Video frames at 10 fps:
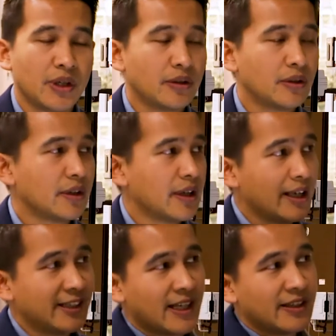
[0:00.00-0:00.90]
wheel,
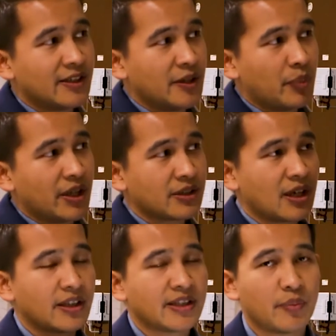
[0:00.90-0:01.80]
intensity plus
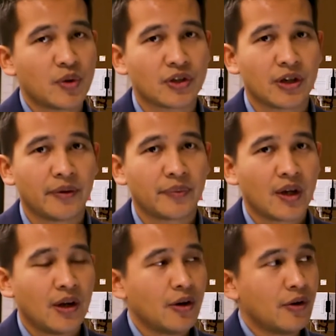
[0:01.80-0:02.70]
color temperature,
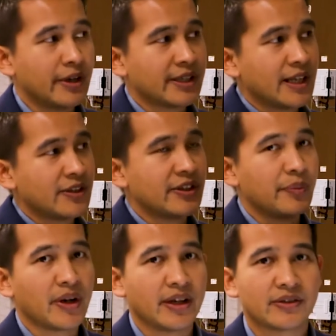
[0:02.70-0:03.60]
or intensity
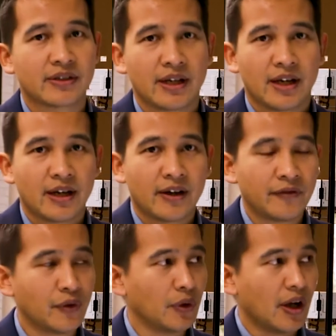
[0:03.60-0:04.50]
plus
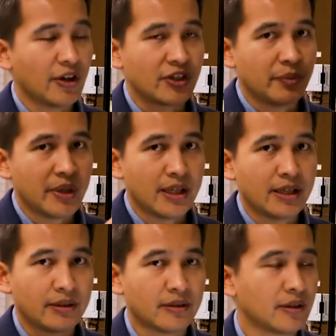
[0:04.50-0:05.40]
full
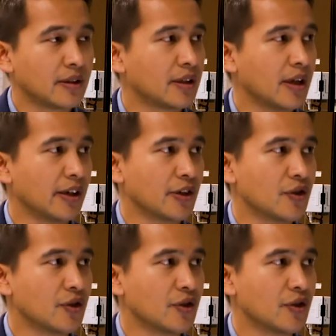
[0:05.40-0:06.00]
RGB color